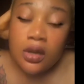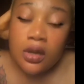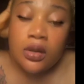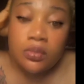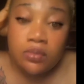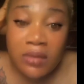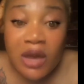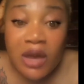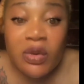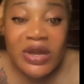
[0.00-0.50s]

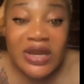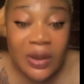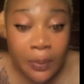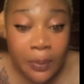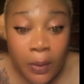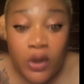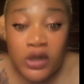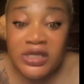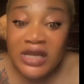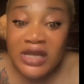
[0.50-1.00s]
Men when they
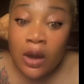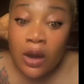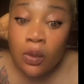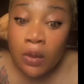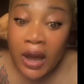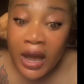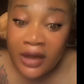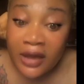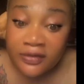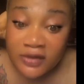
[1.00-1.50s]
post their
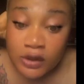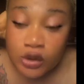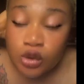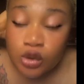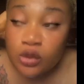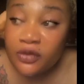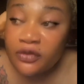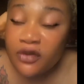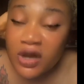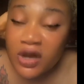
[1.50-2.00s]
wives
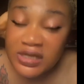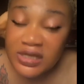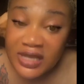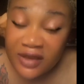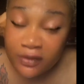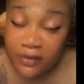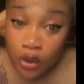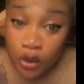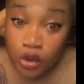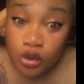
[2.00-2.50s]

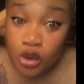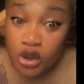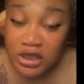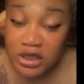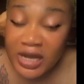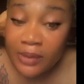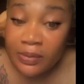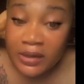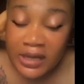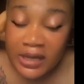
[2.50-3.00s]
24/7 on
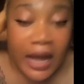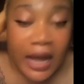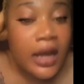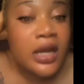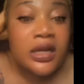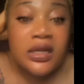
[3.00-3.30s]
social media,